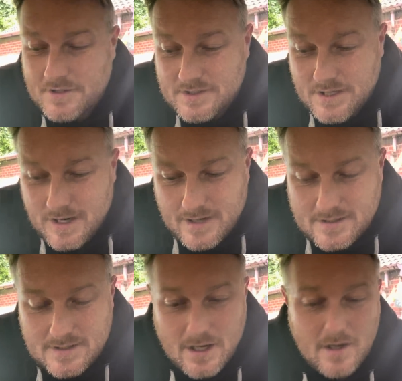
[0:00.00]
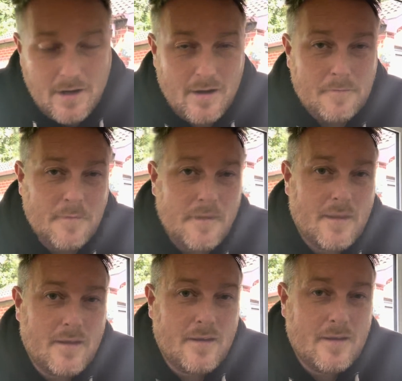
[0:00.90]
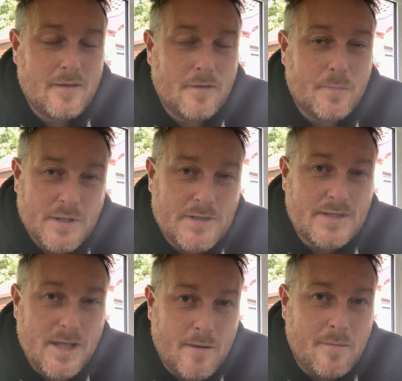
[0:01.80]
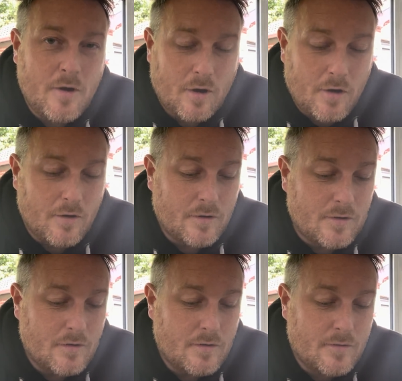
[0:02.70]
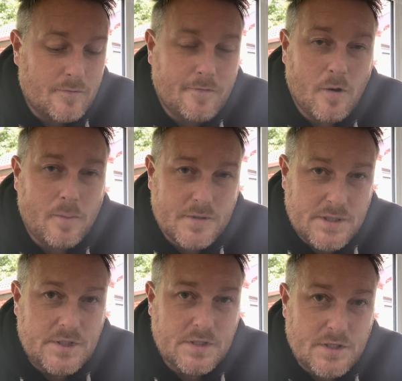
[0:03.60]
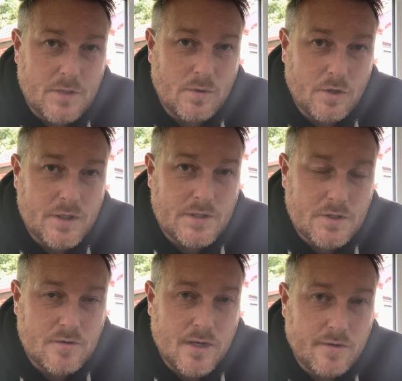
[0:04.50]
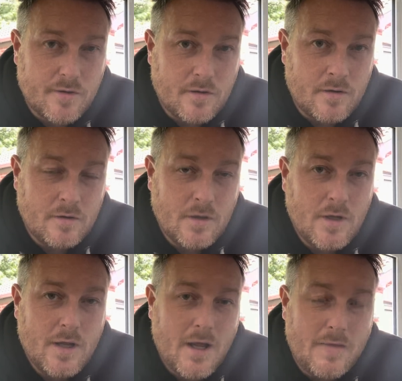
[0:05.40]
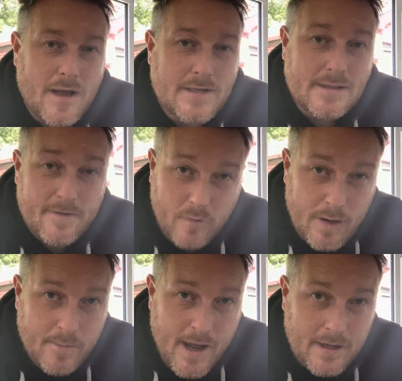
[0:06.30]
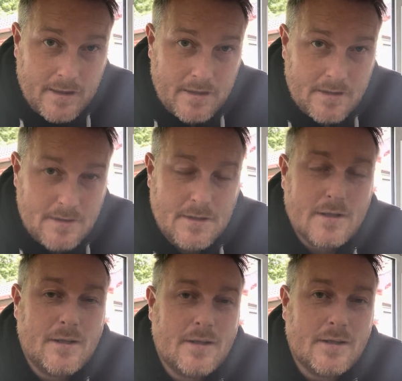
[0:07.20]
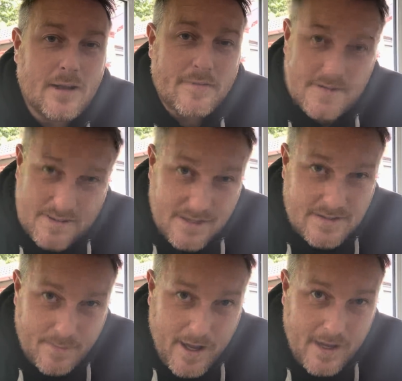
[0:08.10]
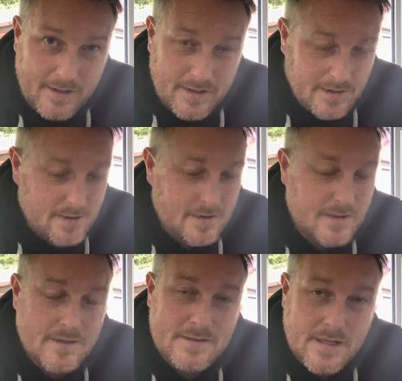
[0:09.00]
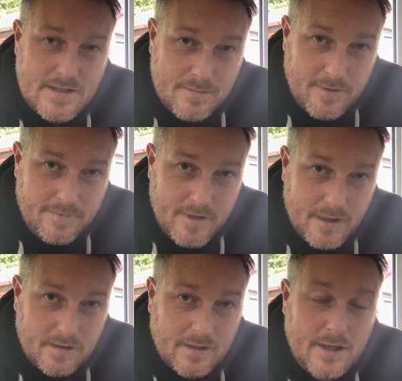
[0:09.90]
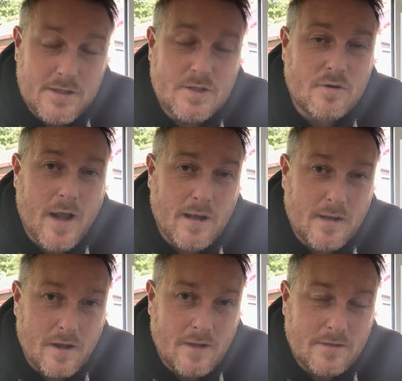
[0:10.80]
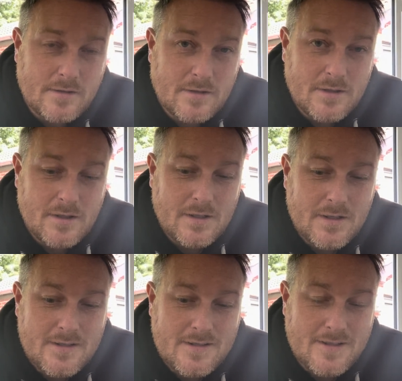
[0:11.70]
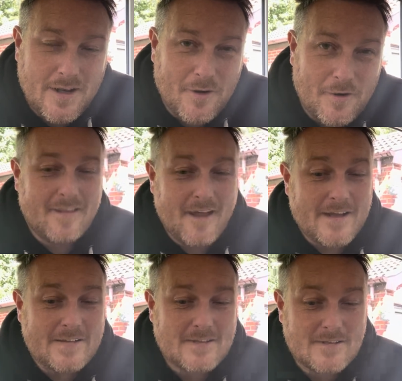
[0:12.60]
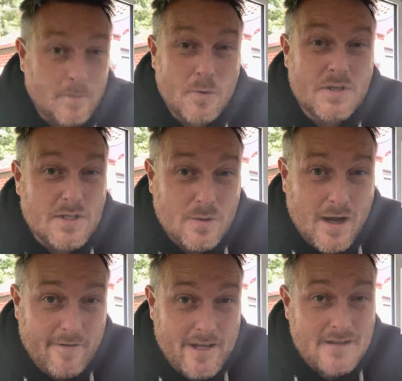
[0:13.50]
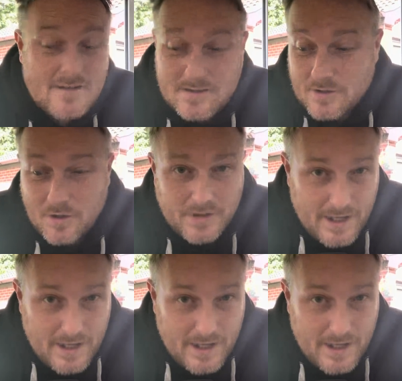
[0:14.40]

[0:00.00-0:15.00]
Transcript: saying is the Prince has let him know 4 positions that we're looking to strengthen, and that is left wing back, left centre back, centre midfield, and a striker. So that's music to our ears, no doubt